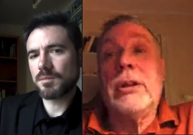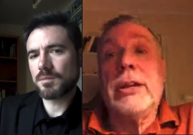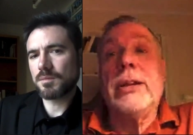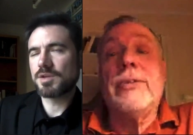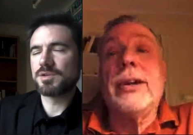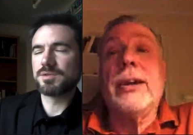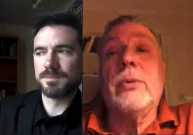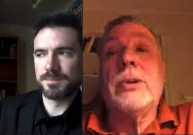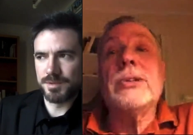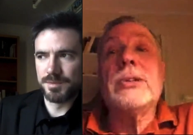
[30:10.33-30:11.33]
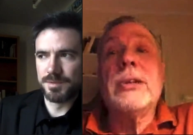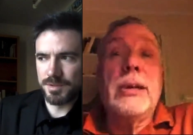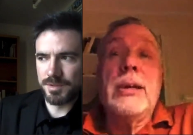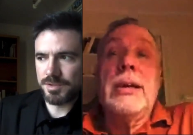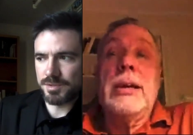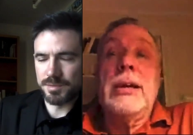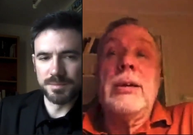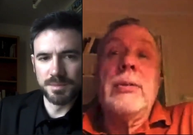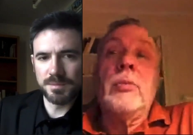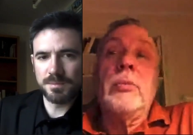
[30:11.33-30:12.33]
Speaker 1: Viking ones. Sure. Uh,
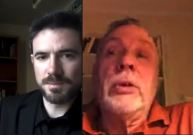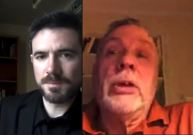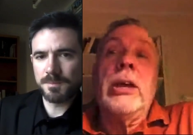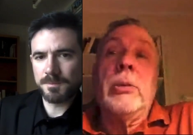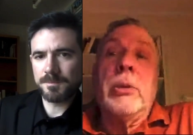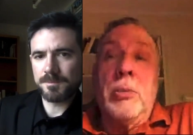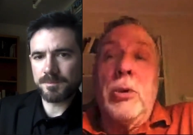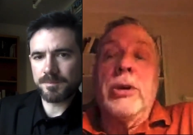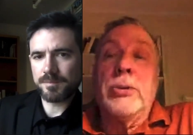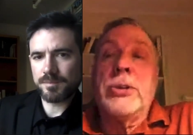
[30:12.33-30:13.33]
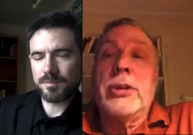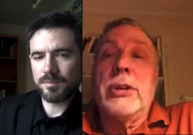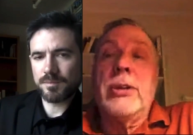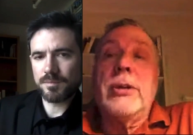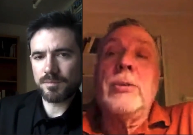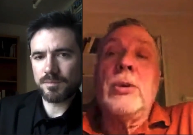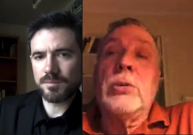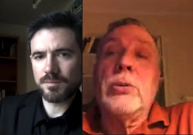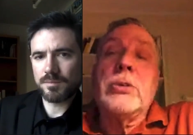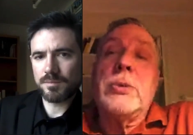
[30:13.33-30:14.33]
but here we're more interested in the Old Norse
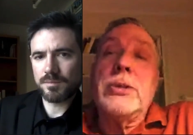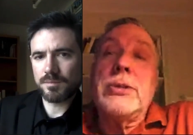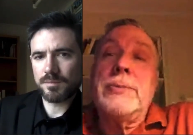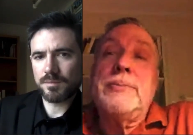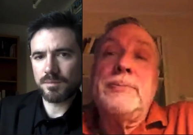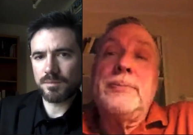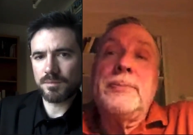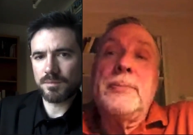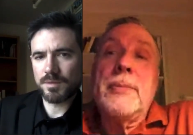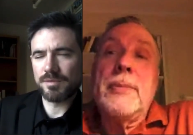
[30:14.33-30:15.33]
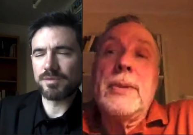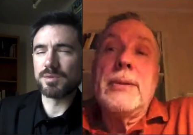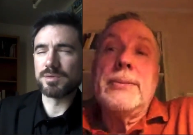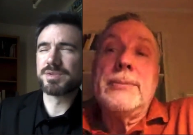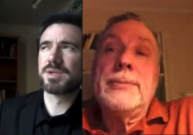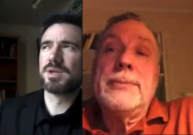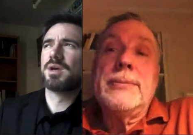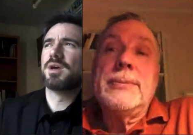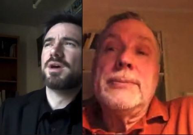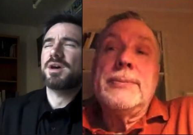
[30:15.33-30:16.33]
ones. Of course.
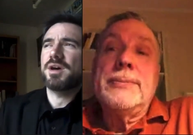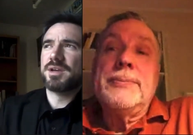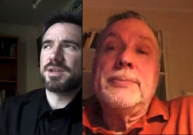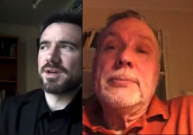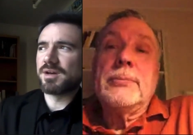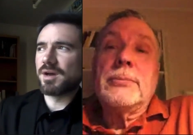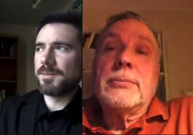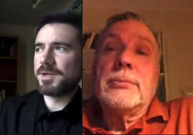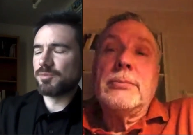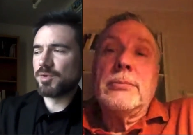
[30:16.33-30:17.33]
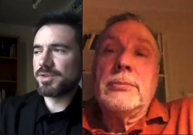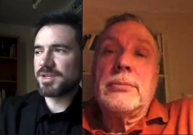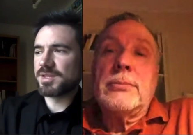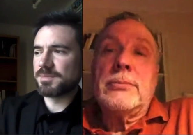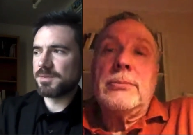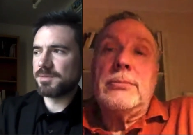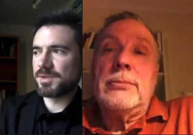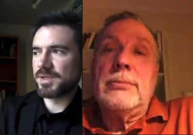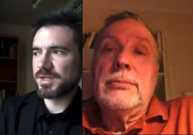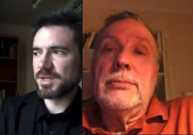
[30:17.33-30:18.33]
Speaker 2: Yeah, I mean, one thing that people end
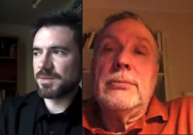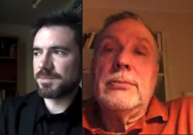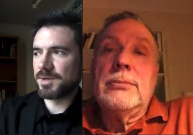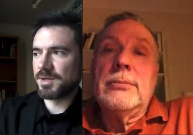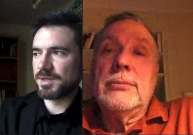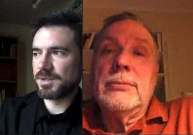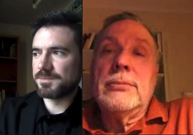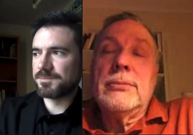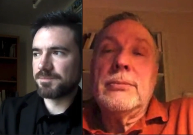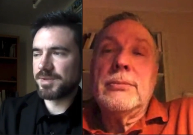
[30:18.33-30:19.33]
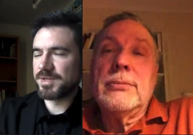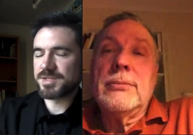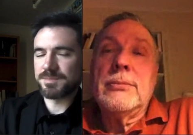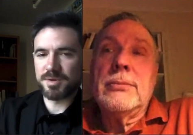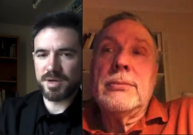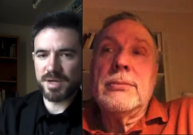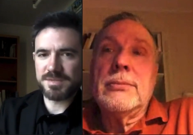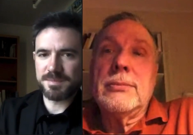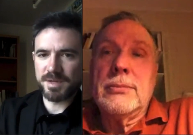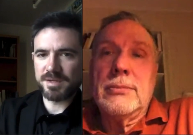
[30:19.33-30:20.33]
up um, being surprised by
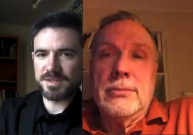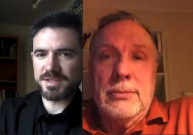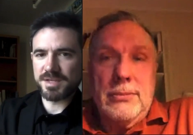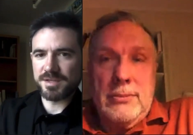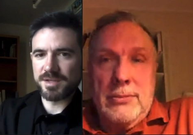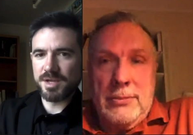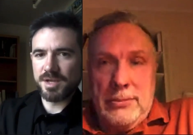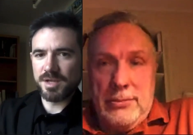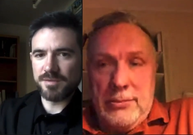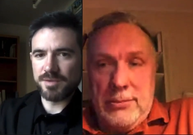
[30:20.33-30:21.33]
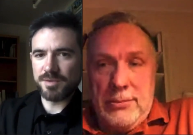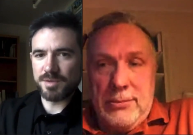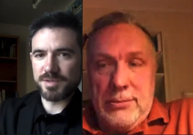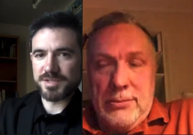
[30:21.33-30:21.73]
is that if you are just